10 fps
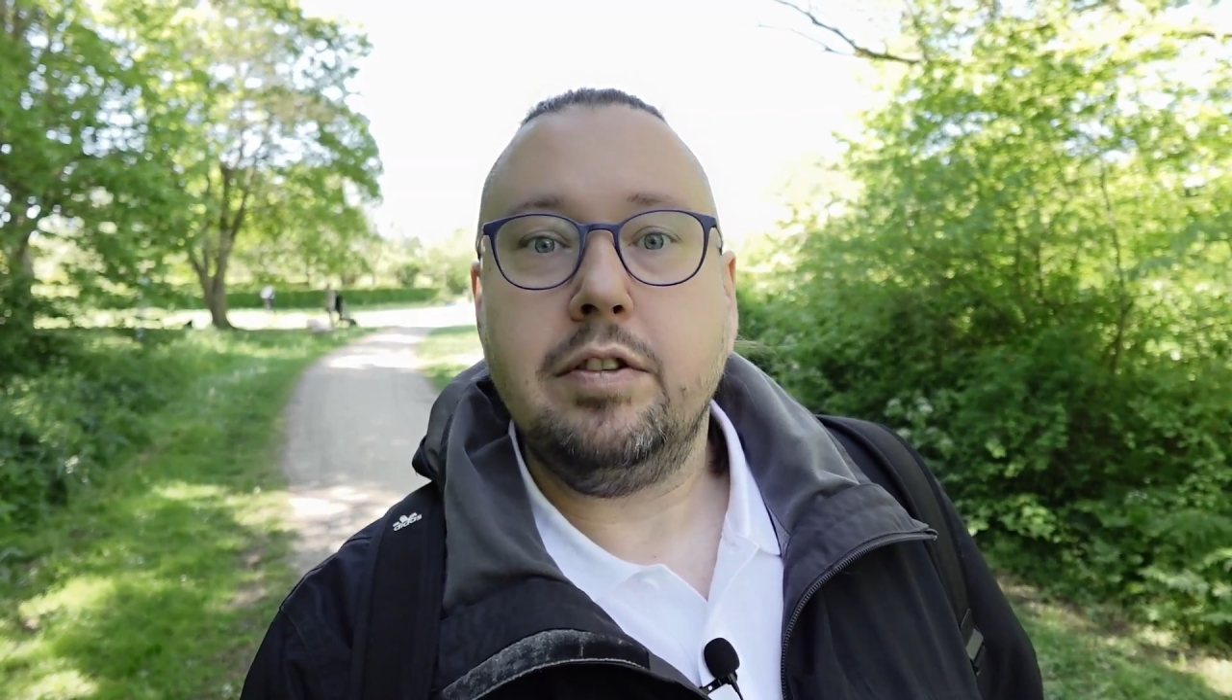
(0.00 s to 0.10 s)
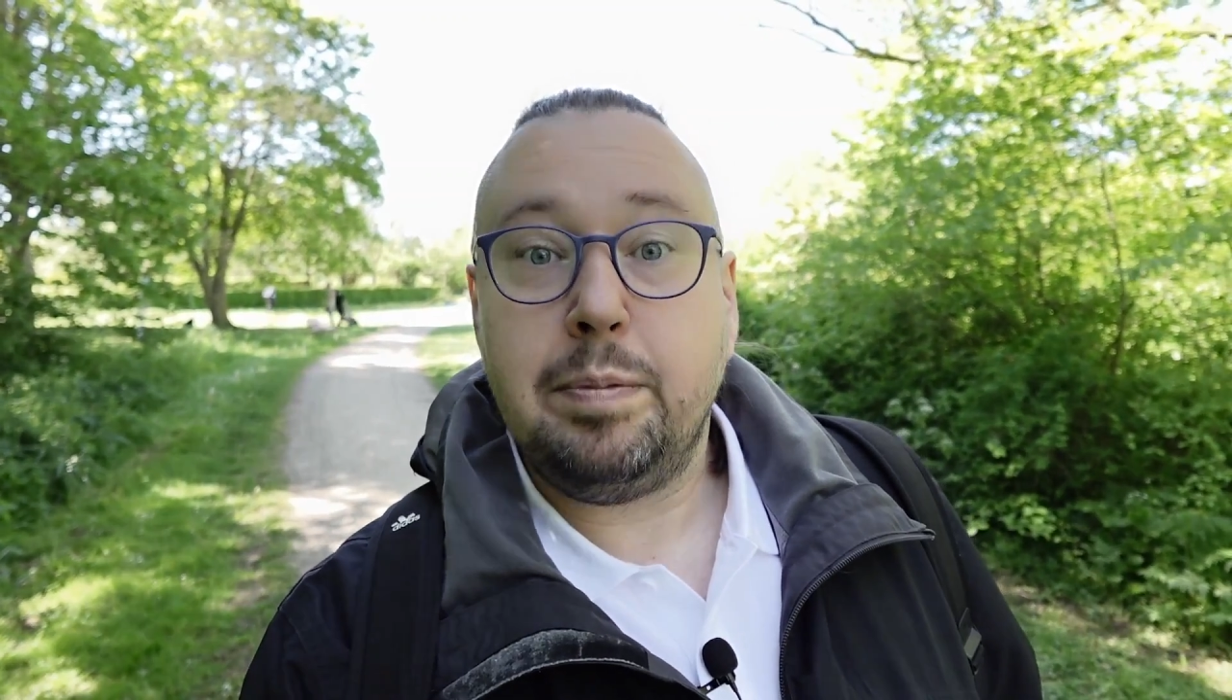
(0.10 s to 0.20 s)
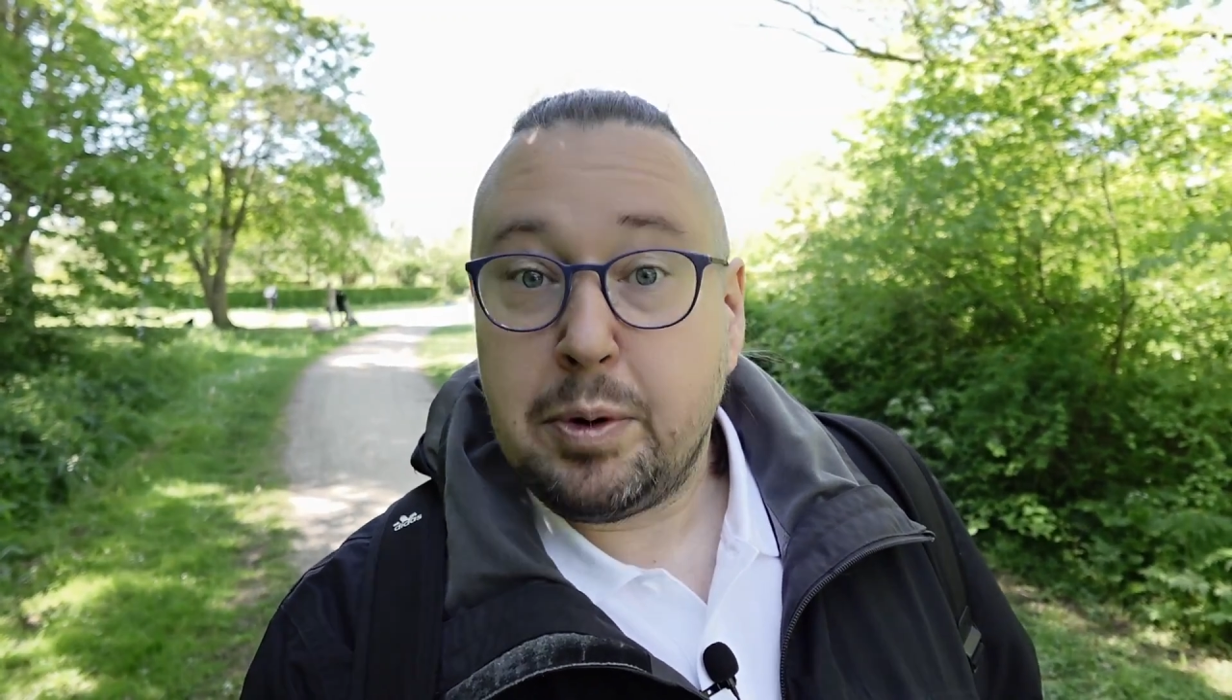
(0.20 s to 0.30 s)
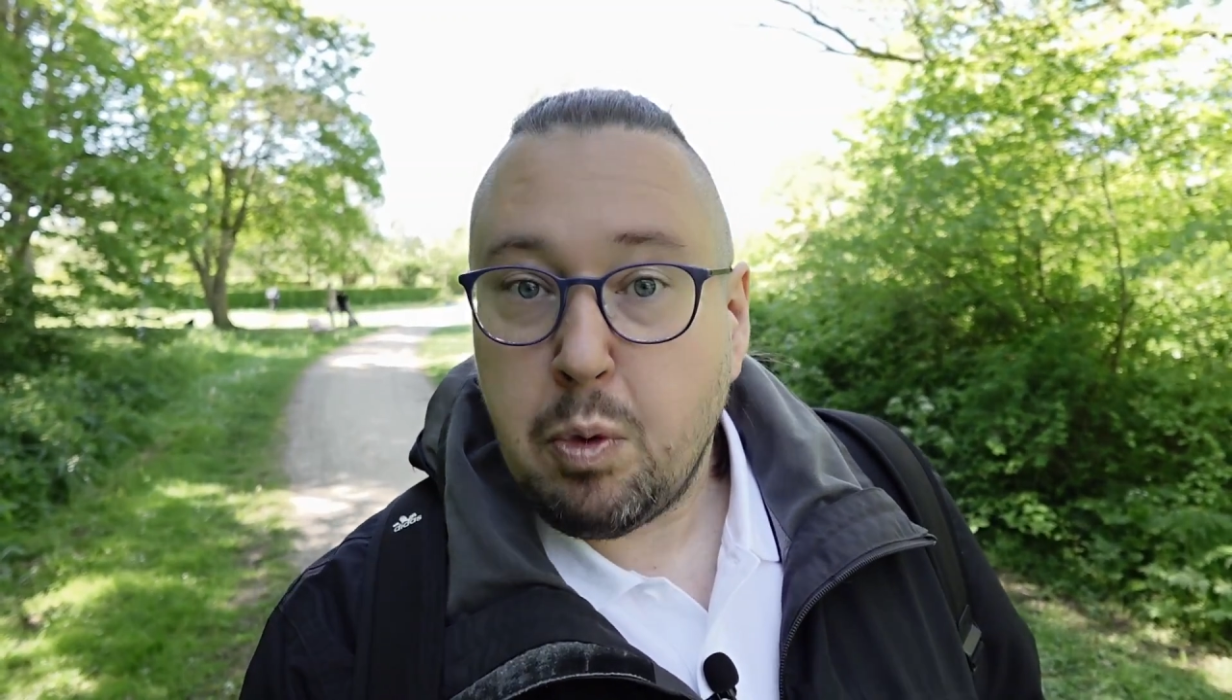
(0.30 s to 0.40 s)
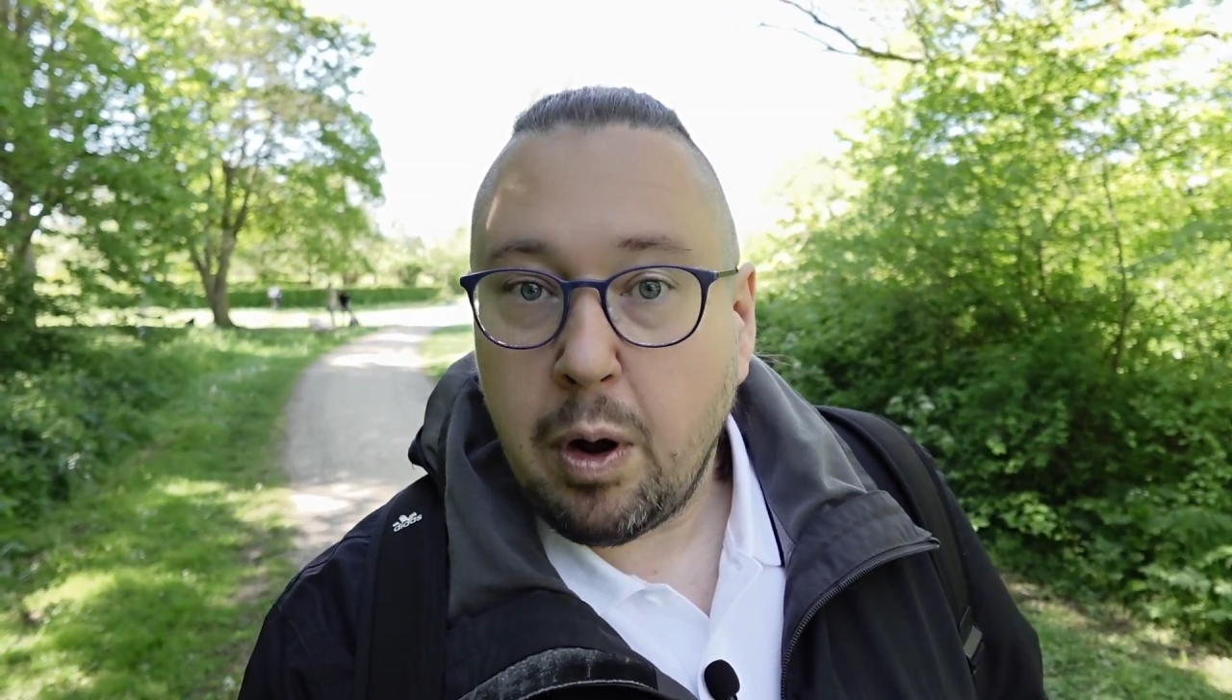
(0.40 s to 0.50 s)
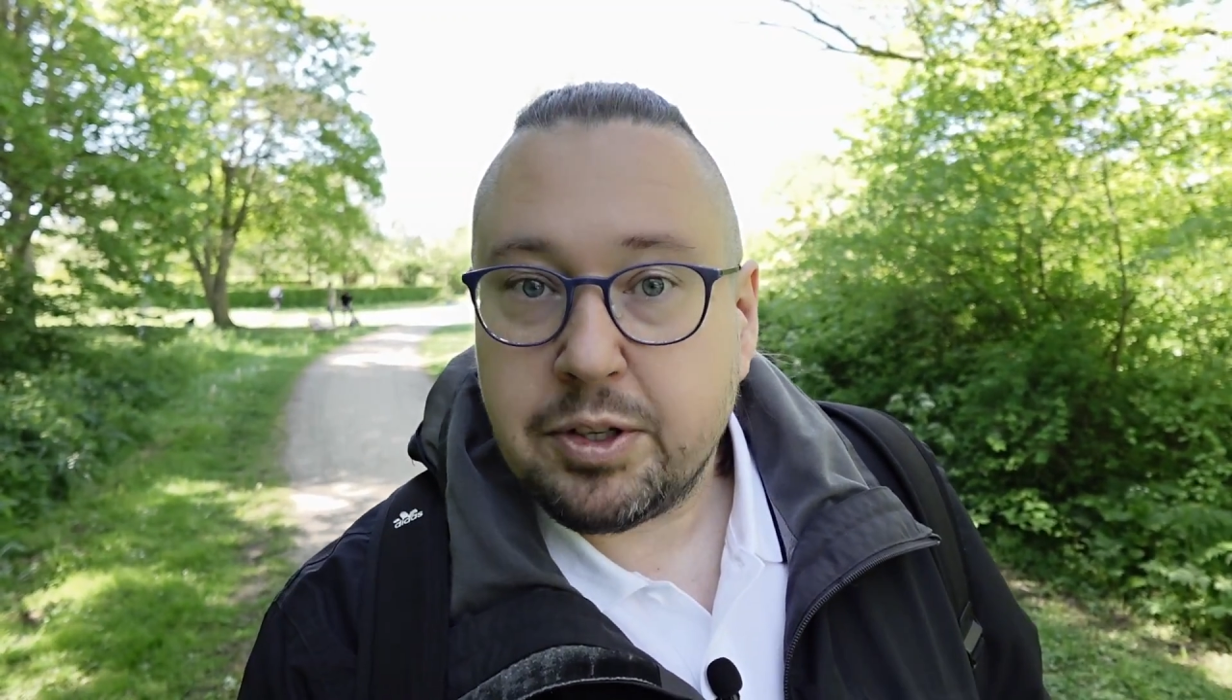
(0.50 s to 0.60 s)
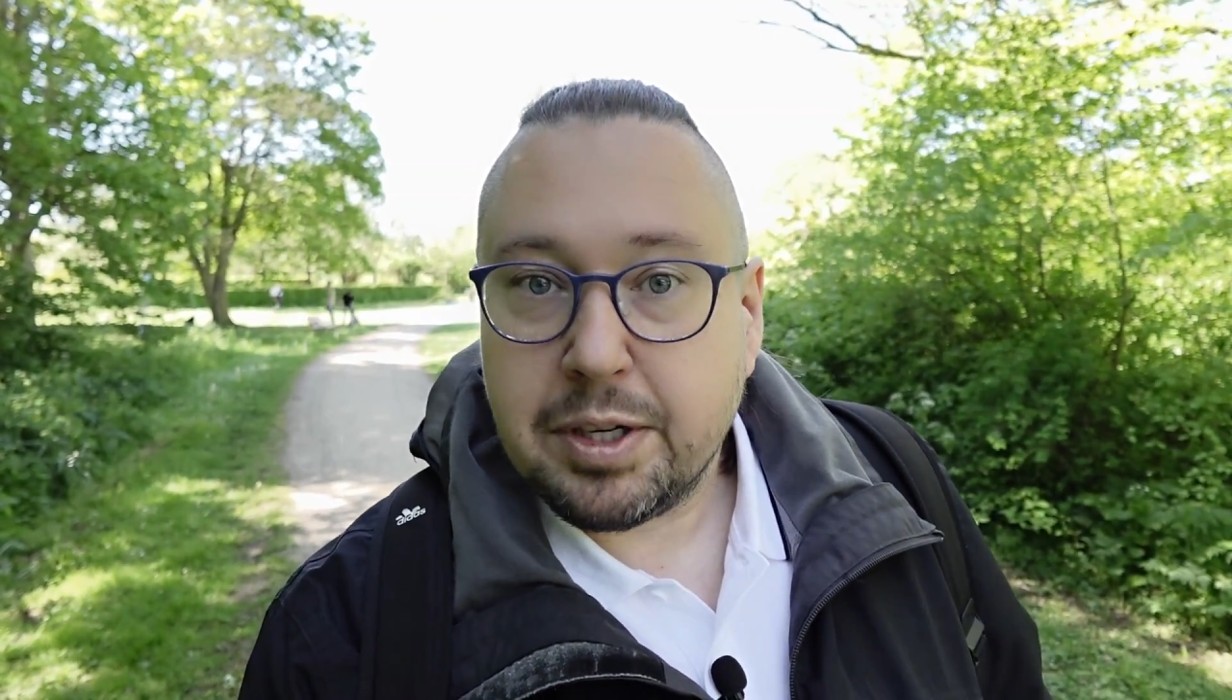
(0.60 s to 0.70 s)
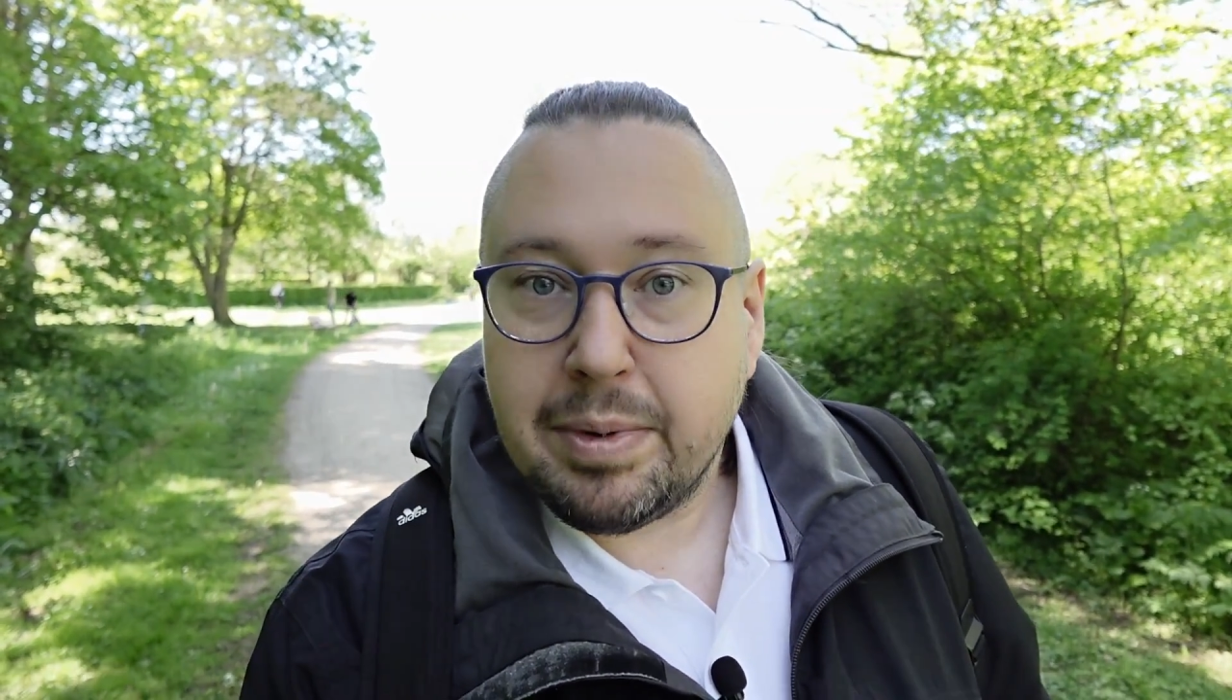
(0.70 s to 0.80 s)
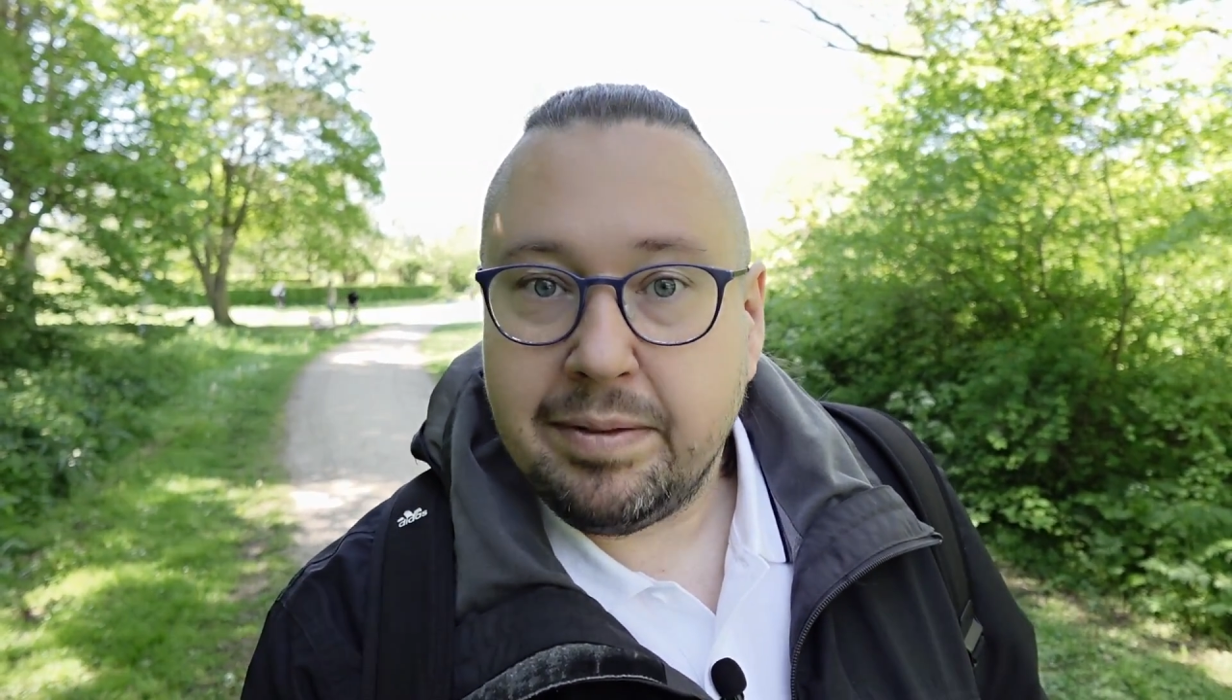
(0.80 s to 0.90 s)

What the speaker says: you've been watching